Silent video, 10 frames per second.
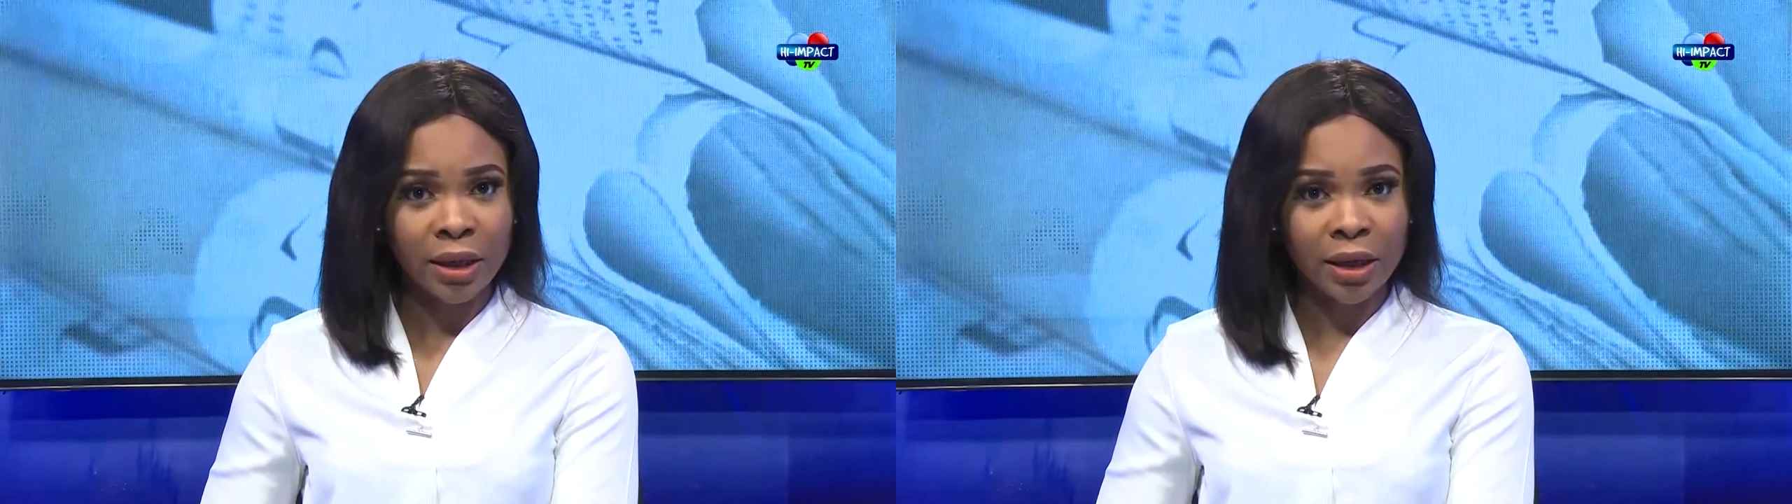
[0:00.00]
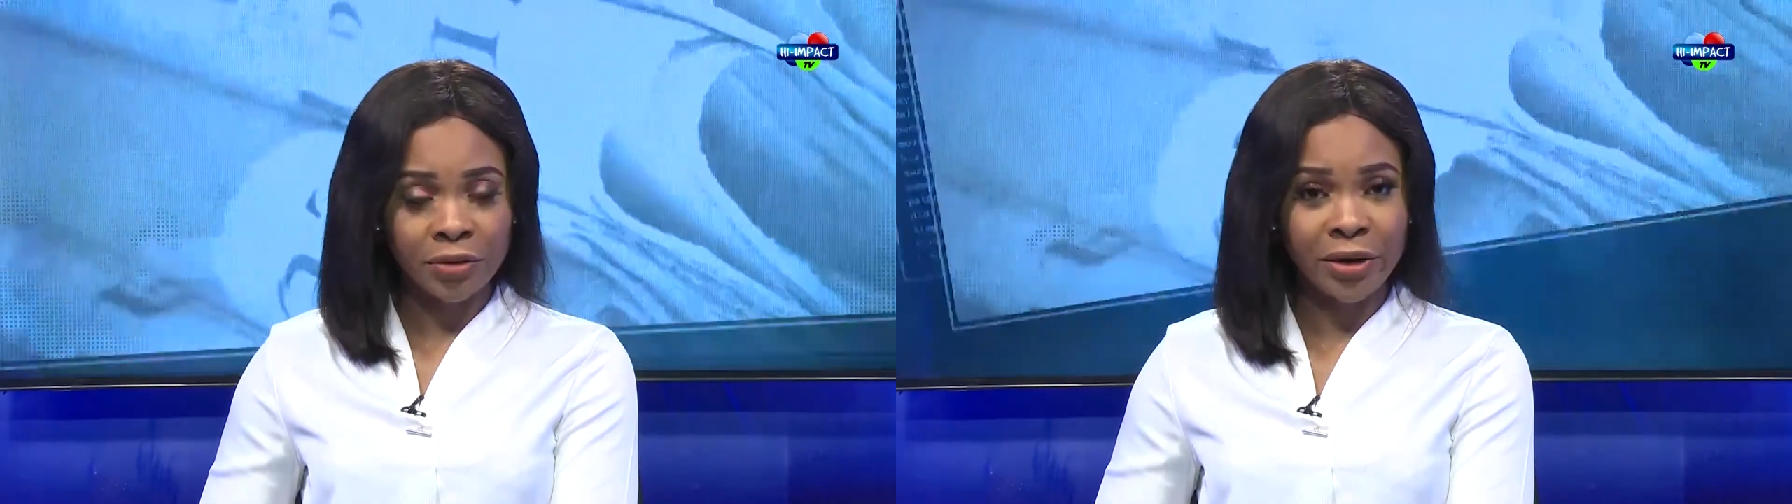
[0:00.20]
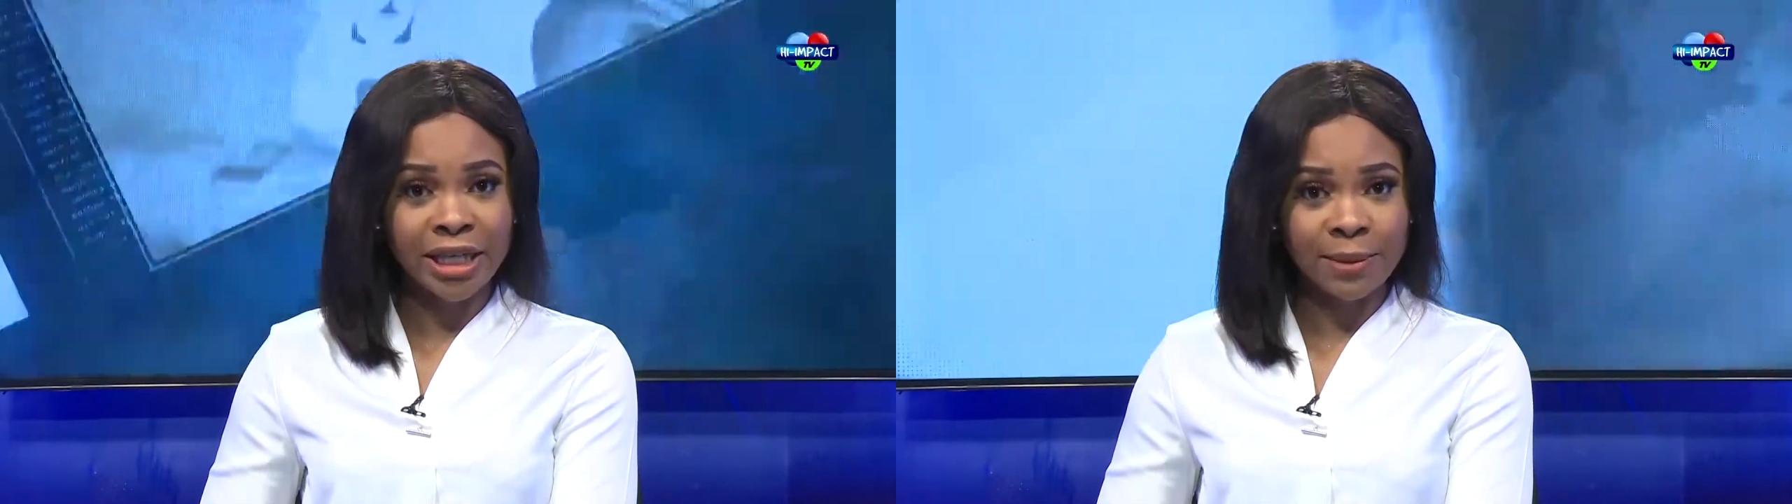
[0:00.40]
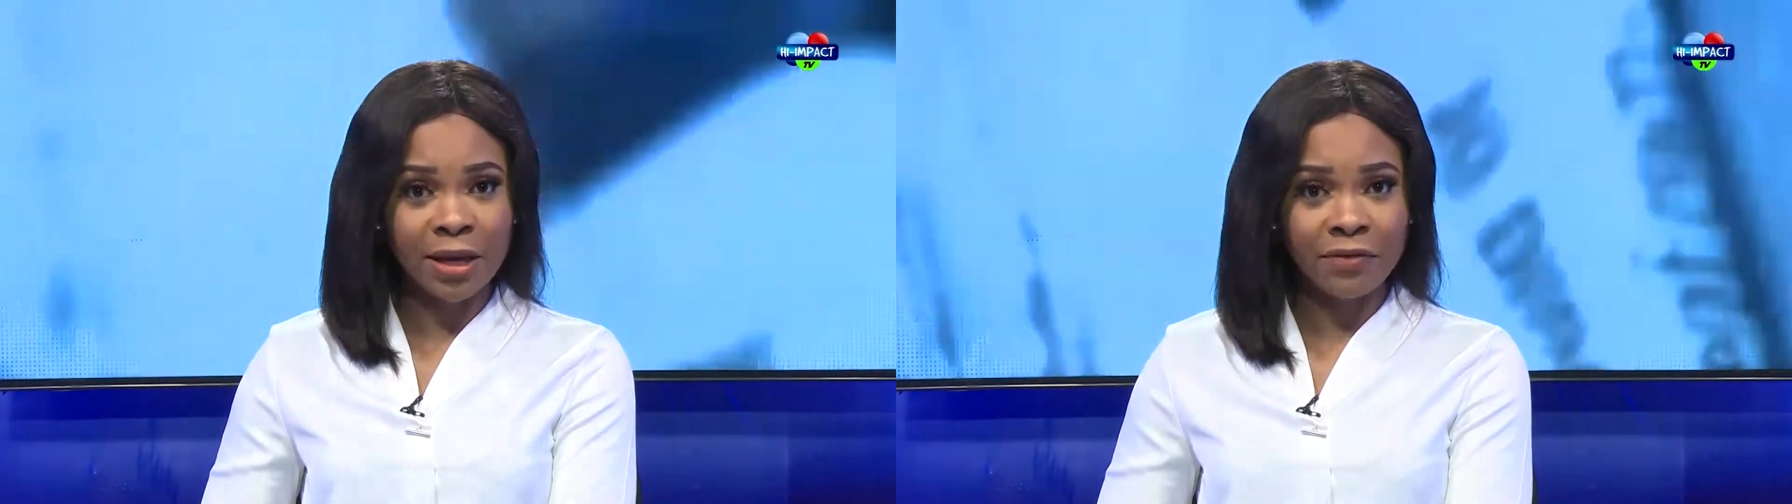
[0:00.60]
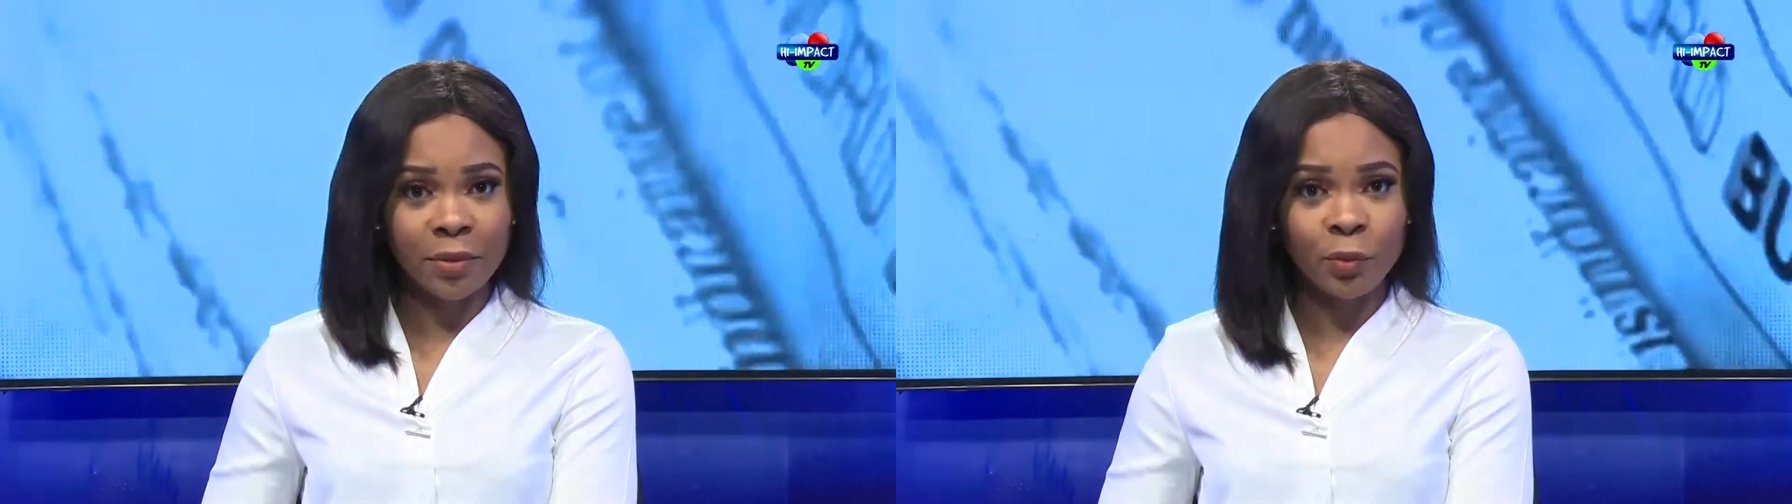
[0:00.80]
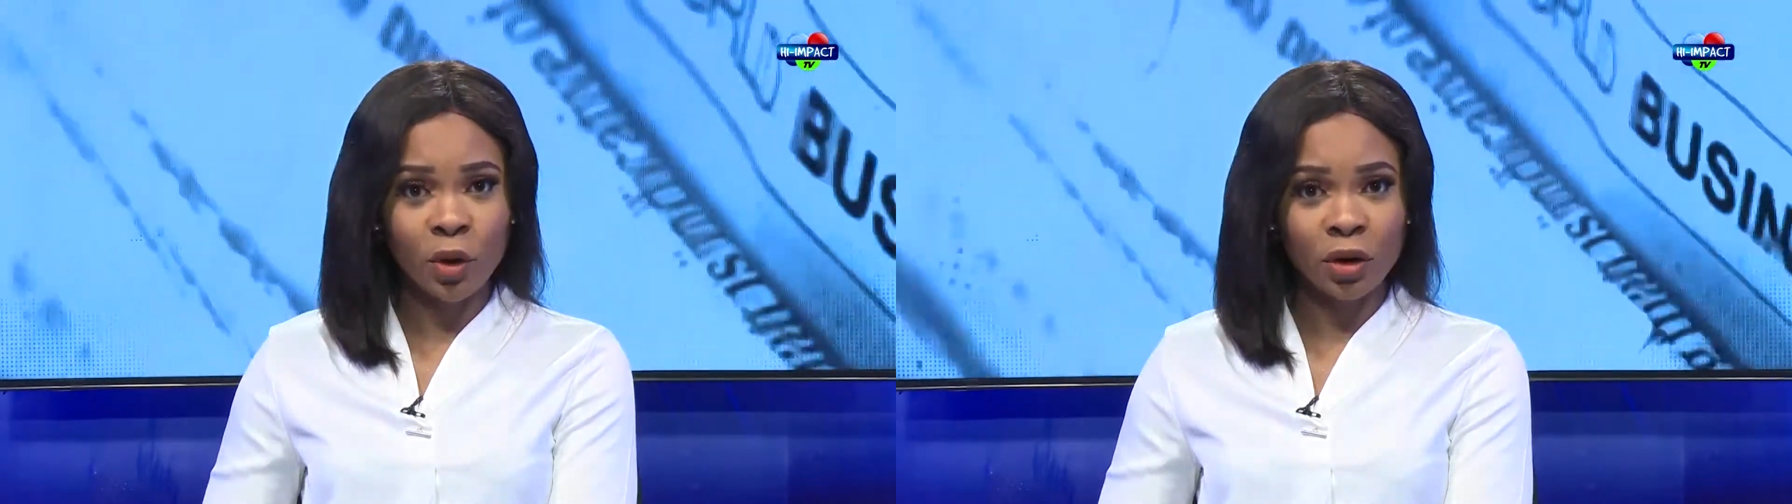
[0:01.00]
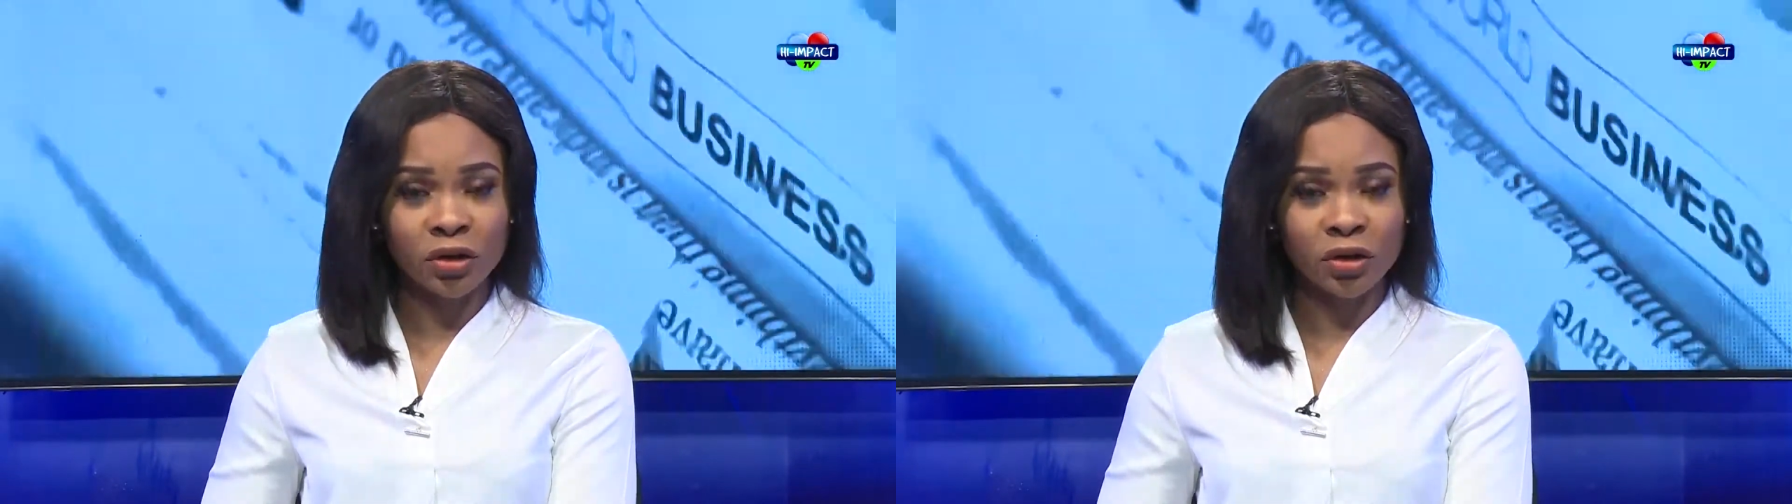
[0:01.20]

Correct me if I'm wrong.